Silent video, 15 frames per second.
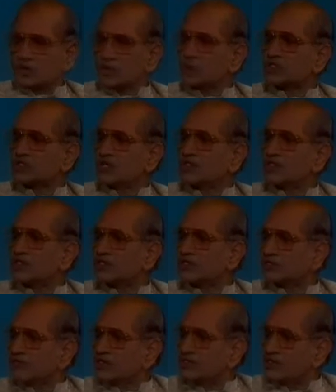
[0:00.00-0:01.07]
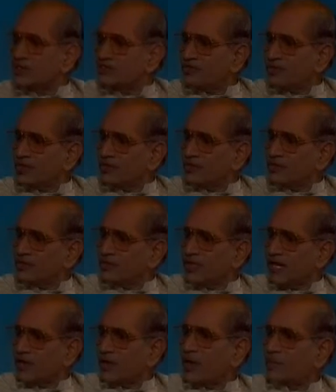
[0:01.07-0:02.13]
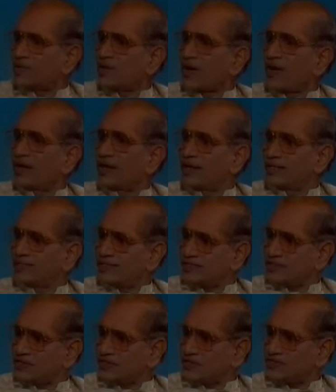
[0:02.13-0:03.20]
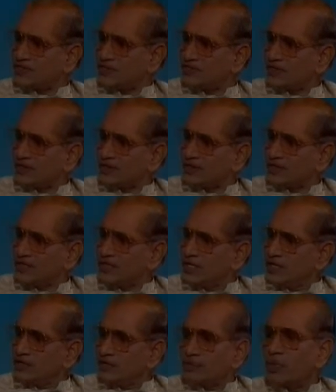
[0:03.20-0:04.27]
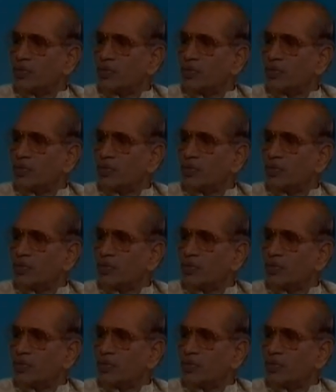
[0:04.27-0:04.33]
when the social system was different, the economic organization was different,